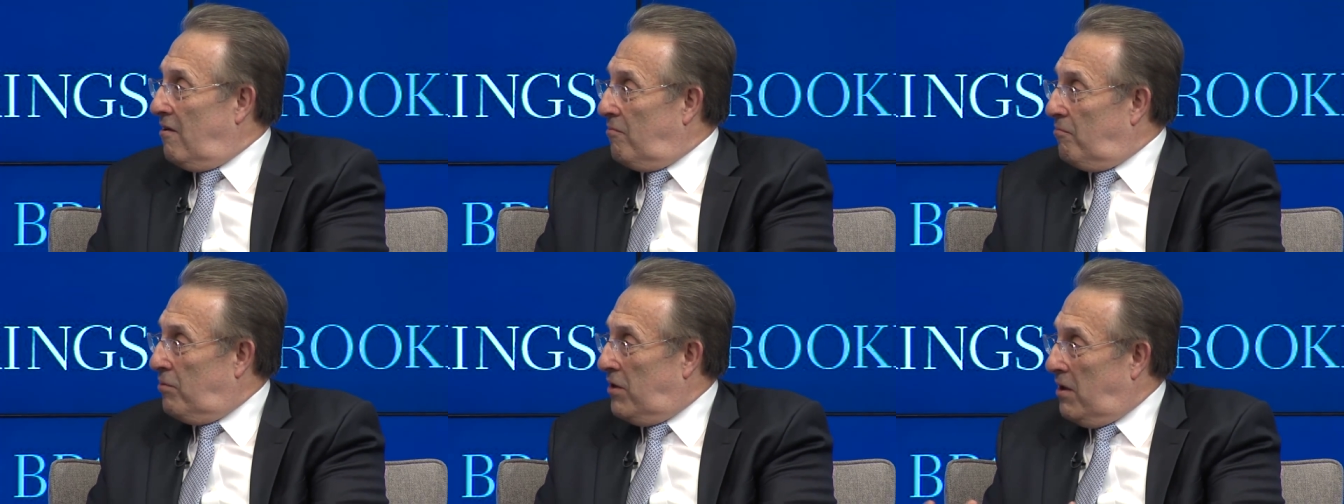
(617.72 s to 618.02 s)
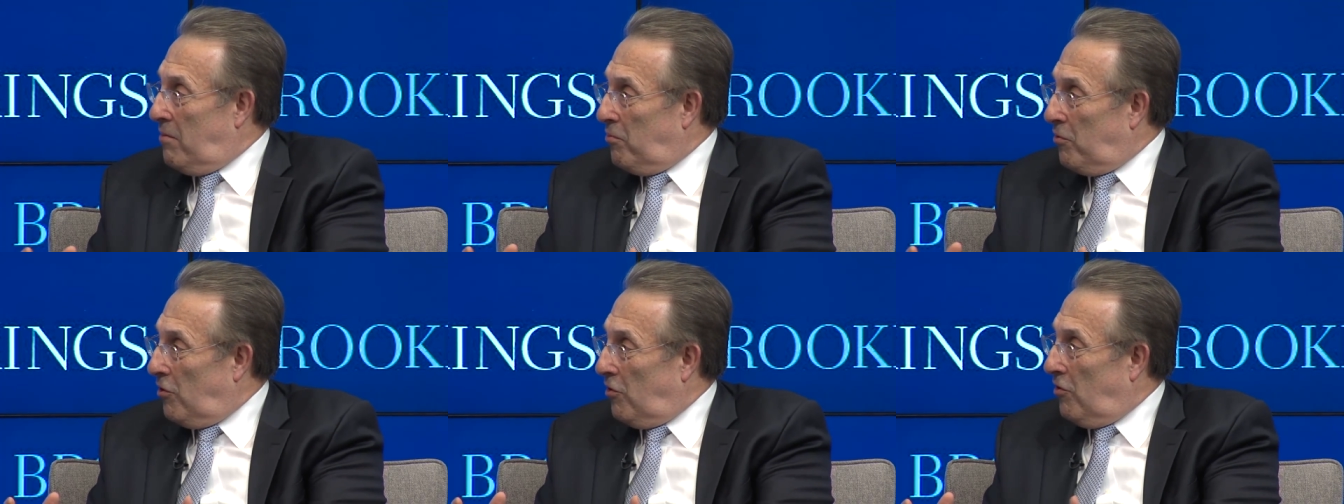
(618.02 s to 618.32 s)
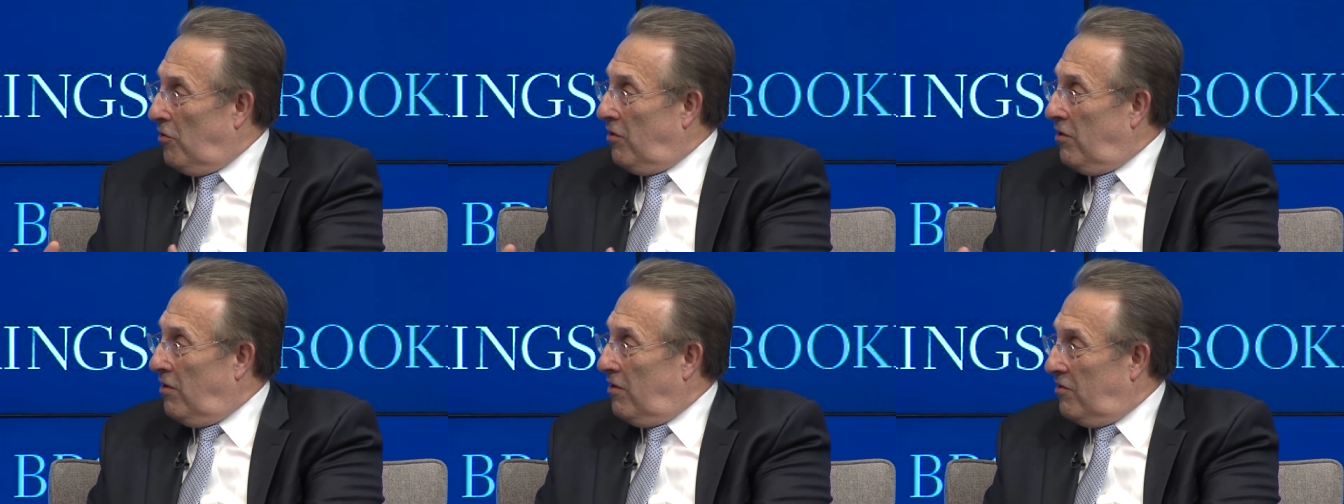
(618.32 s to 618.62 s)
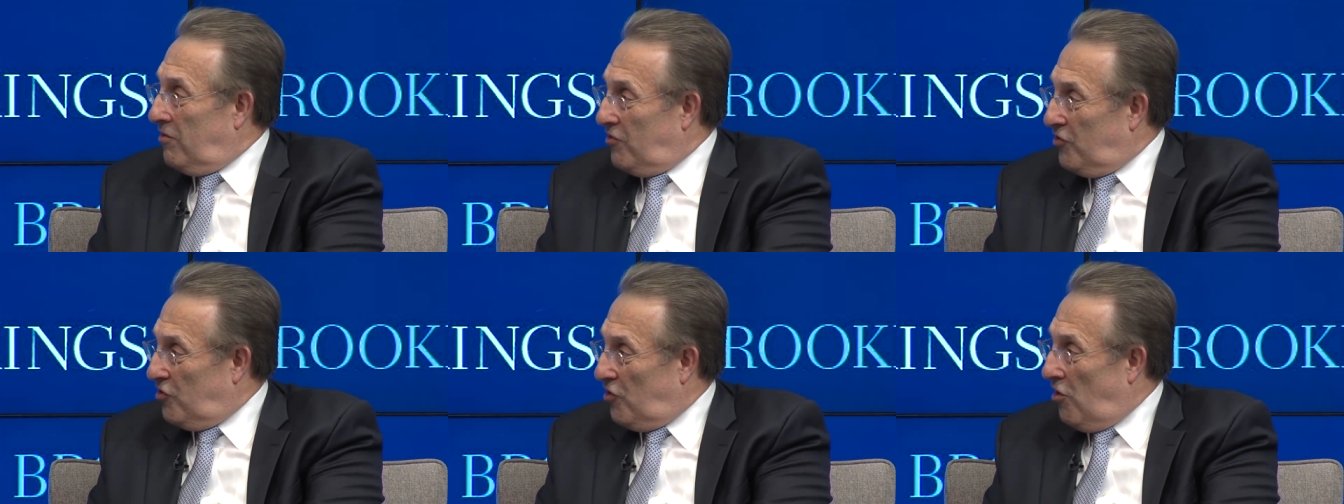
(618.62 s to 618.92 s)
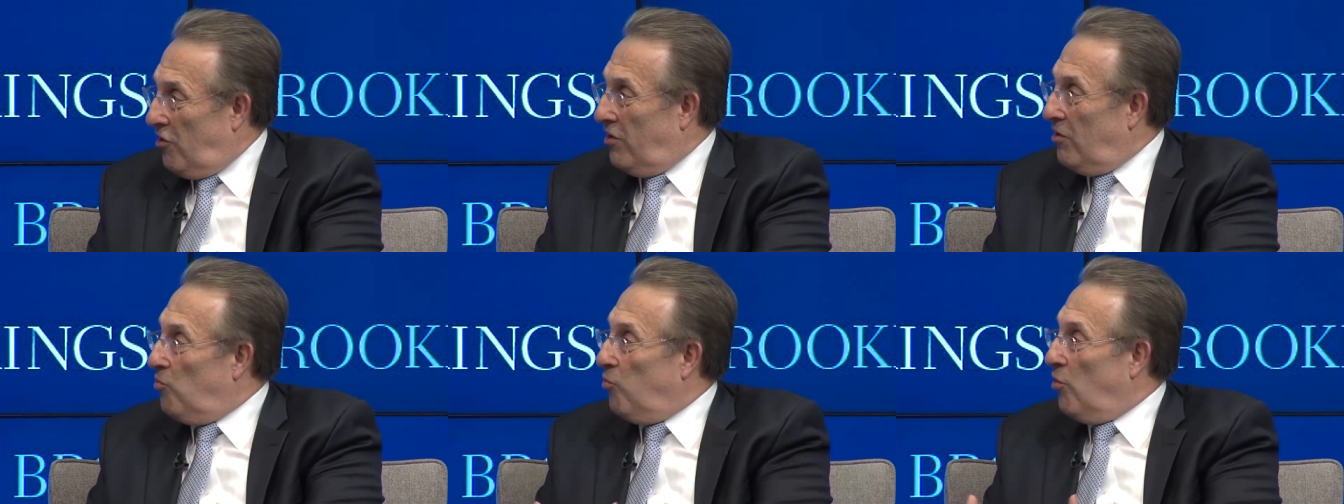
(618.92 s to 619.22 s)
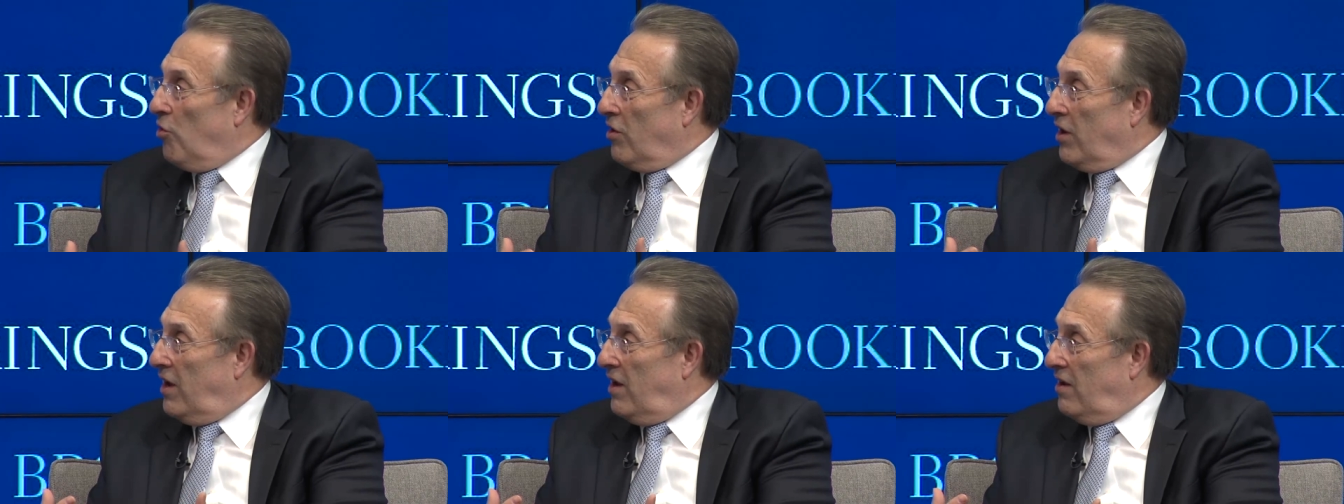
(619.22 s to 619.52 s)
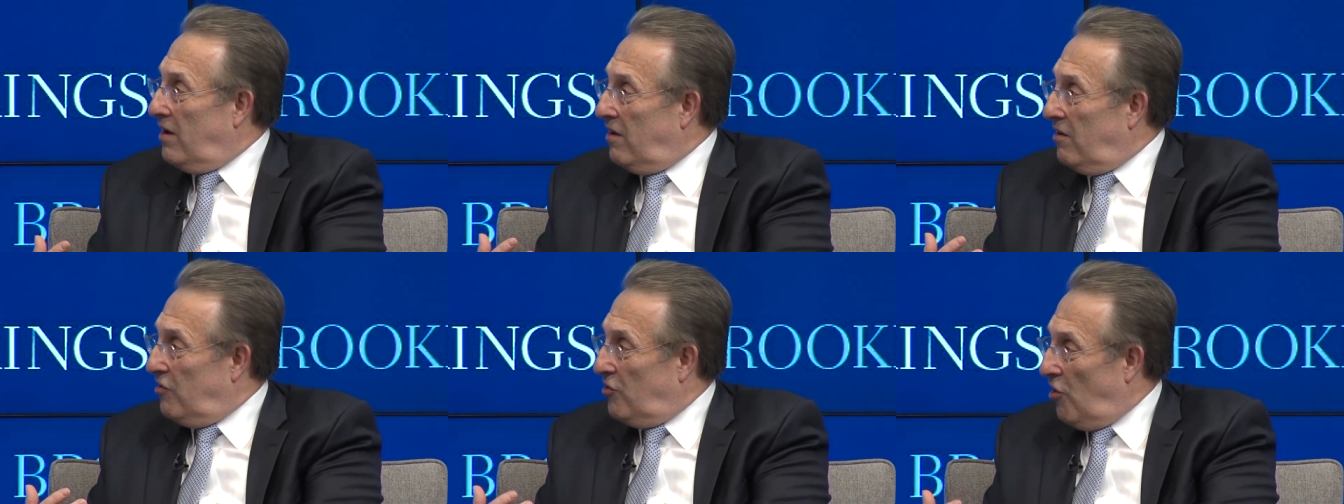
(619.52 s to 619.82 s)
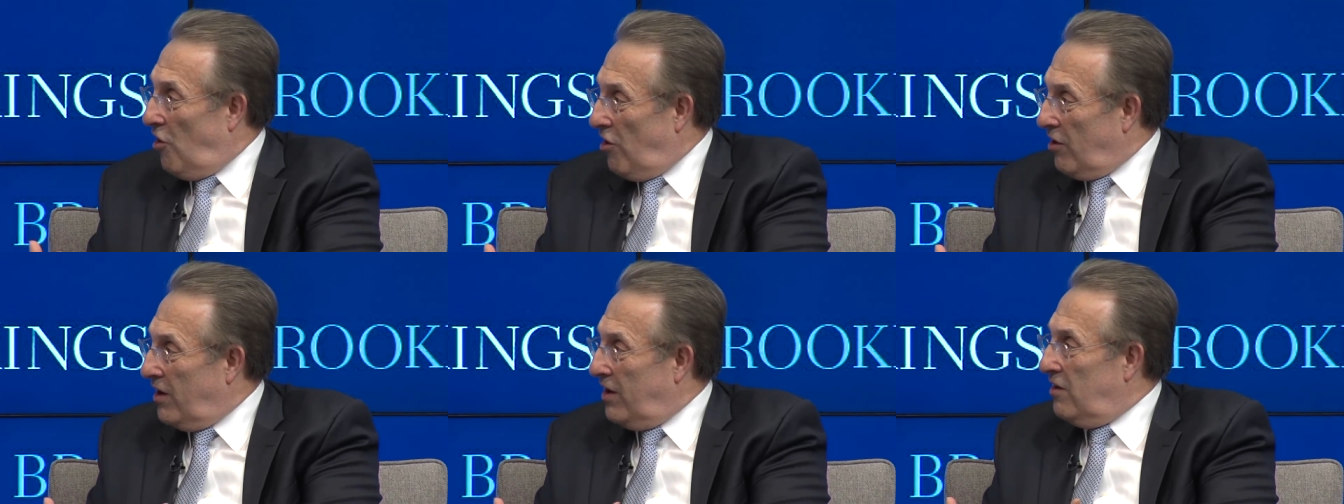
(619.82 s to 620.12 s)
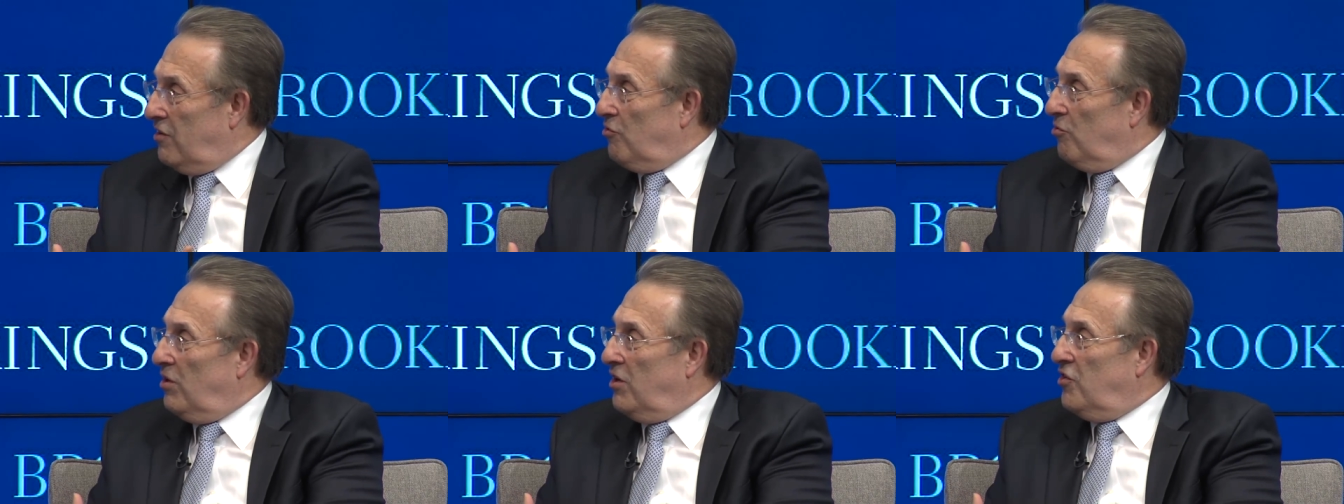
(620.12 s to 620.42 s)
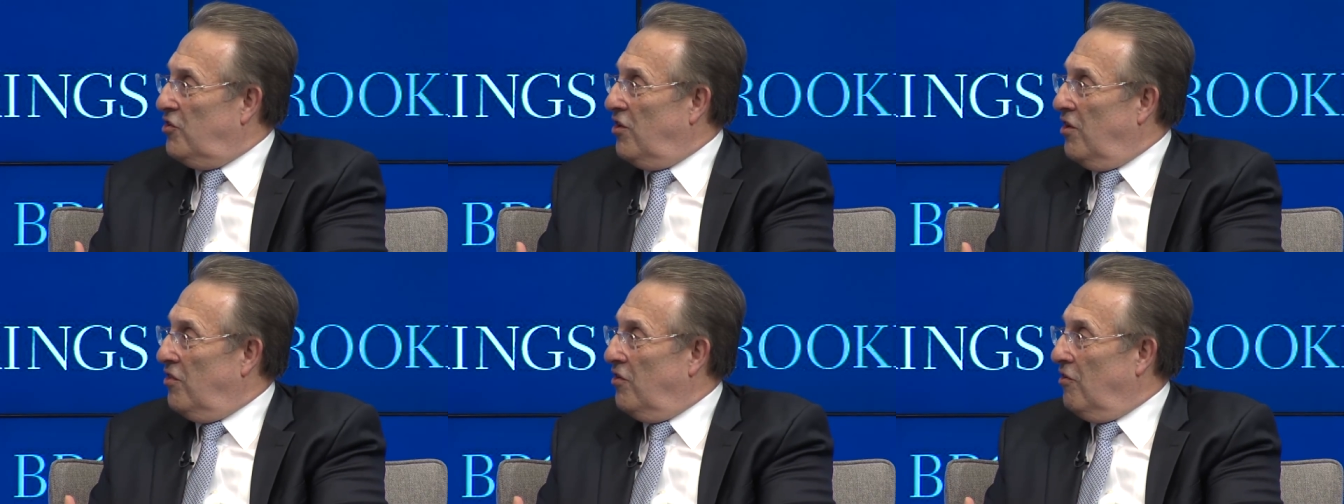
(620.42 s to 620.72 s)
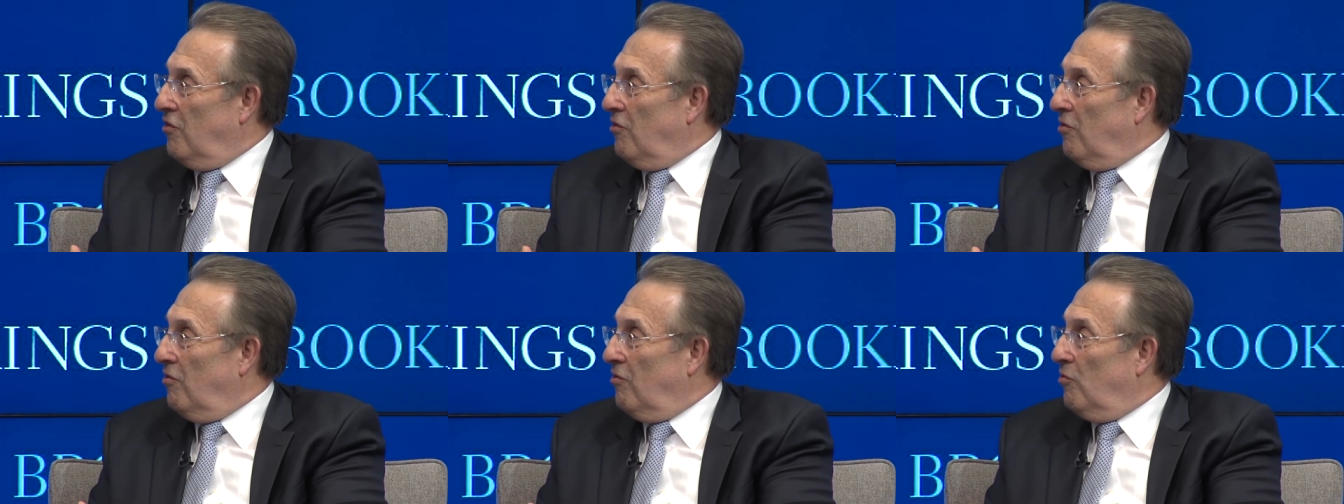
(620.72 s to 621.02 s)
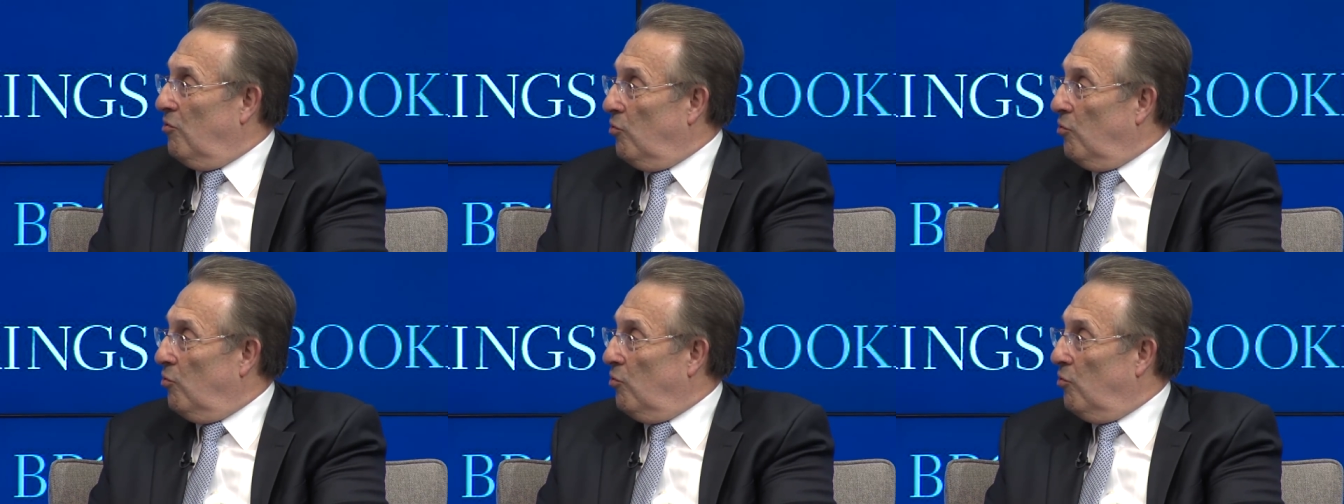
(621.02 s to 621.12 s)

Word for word: people started working, talking to each other,